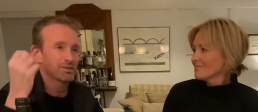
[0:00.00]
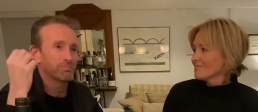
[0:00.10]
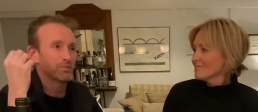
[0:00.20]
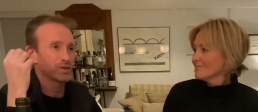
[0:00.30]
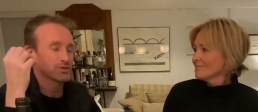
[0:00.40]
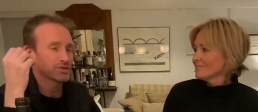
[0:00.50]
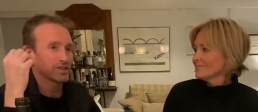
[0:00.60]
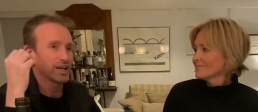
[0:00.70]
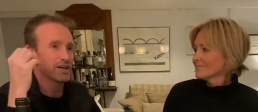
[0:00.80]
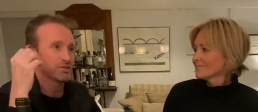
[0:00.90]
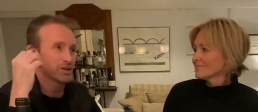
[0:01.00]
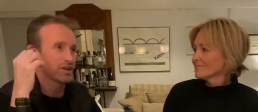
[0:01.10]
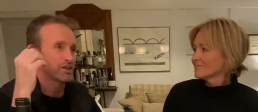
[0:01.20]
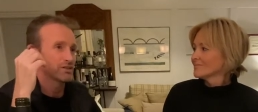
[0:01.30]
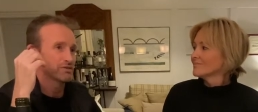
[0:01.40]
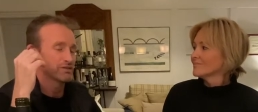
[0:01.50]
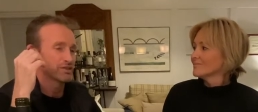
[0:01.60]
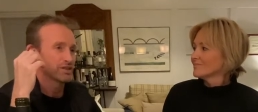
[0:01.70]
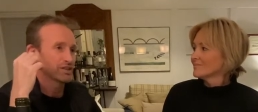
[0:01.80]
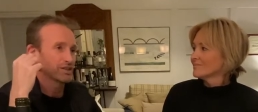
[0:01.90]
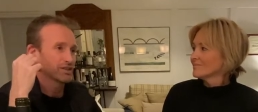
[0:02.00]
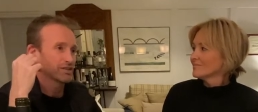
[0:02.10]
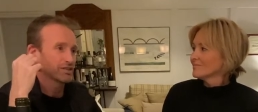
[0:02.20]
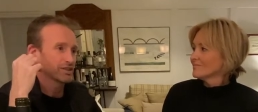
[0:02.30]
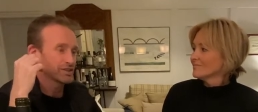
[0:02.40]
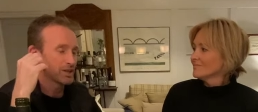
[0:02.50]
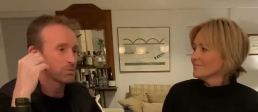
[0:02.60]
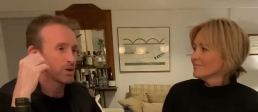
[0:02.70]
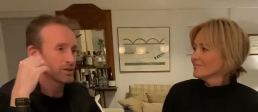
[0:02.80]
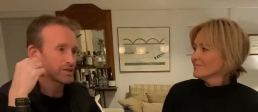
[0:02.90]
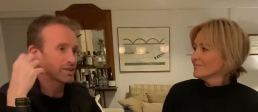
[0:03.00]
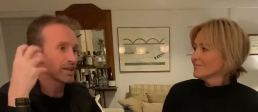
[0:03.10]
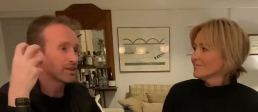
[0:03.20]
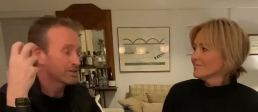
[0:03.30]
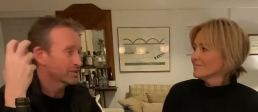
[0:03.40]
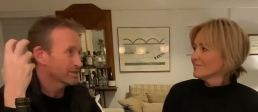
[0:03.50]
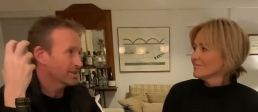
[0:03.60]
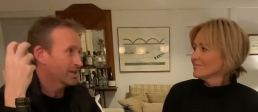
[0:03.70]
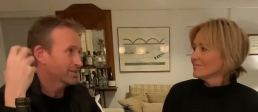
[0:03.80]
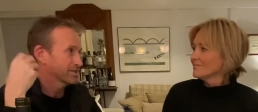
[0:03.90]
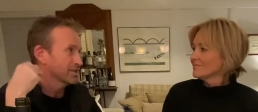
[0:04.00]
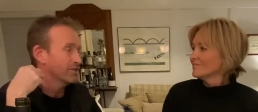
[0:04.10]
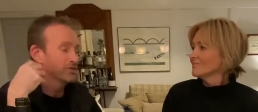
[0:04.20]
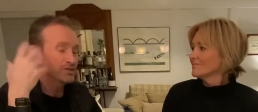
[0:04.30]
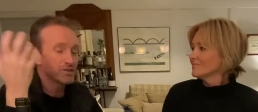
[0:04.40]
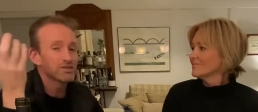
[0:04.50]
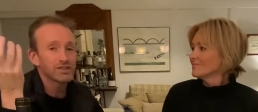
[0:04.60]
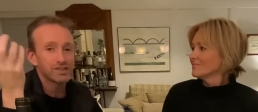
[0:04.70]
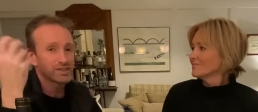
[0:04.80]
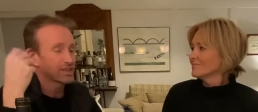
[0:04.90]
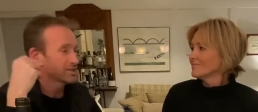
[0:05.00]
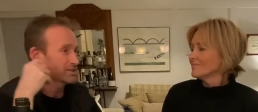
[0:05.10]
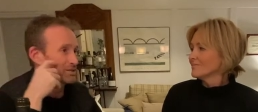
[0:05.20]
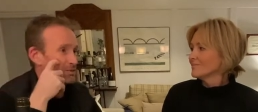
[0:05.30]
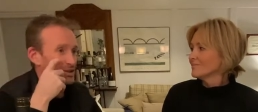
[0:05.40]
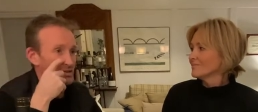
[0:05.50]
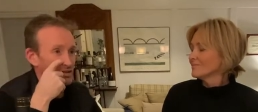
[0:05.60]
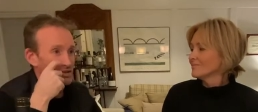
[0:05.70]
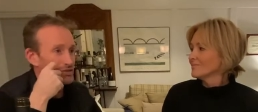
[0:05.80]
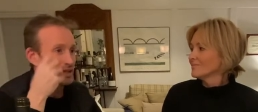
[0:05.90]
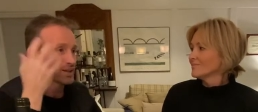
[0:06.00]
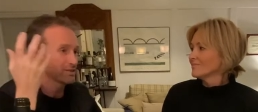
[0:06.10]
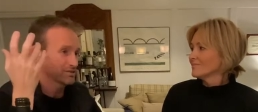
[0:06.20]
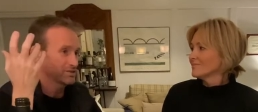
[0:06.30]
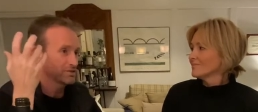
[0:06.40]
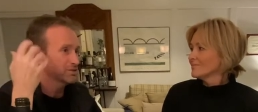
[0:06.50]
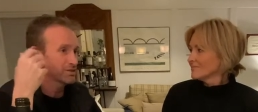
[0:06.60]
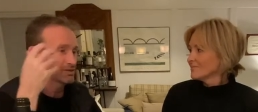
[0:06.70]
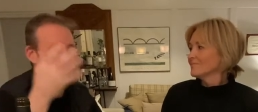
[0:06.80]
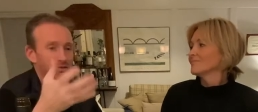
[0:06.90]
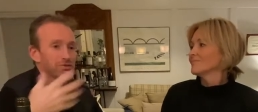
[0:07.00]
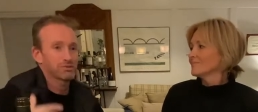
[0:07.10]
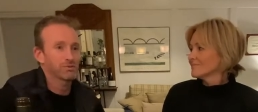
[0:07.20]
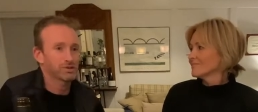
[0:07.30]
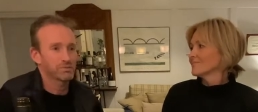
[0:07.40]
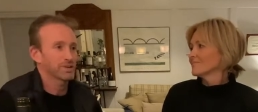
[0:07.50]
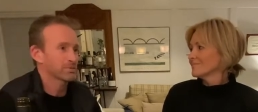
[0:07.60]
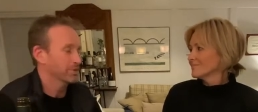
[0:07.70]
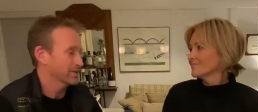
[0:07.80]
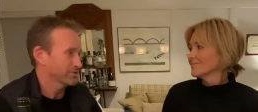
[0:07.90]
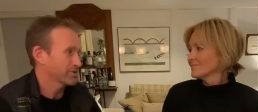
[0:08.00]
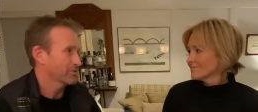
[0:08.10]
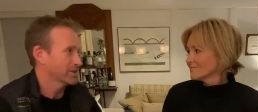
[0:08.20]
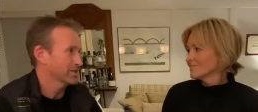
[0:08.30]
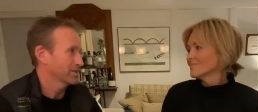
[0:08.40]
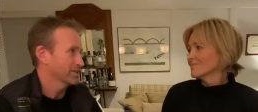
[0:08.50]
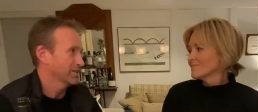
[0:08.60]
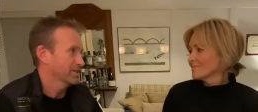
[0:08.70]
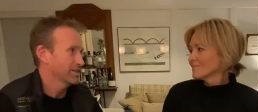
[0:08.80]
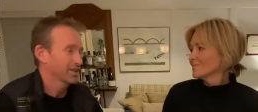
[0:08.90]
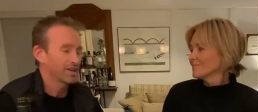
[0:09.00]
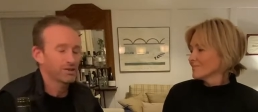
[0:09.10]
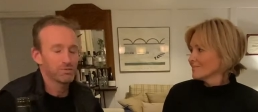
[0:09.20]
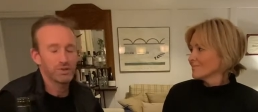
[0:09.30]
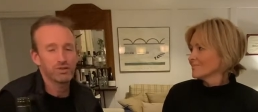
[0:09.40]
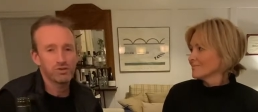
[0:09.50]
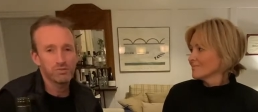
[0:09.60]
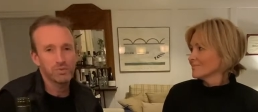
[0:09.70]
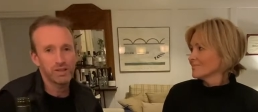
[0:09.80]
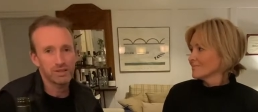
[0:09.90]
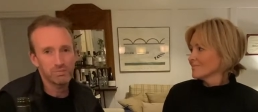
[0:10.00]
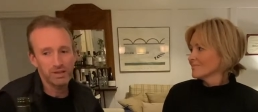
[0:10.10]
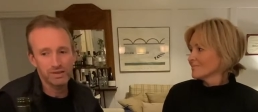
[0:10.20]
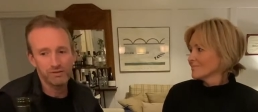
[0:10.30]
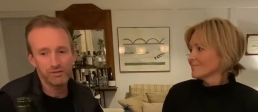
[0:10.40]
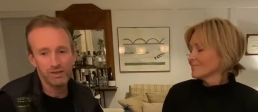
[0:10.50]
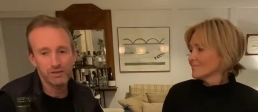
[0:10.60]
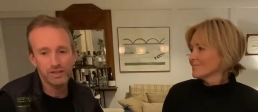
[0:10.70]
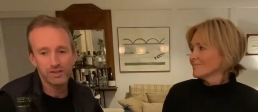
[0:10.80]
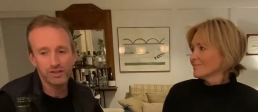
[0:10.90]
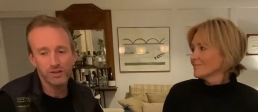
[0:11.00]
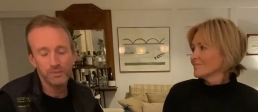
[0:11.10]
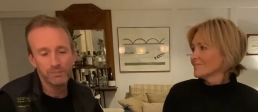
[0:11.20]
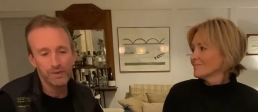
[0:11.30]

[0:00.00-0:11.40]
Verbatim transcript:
Speaker 1: most out of the terroir that they understand. If you don't understand the terroir, you don't know what to express from it, or what you should be expressing from it. So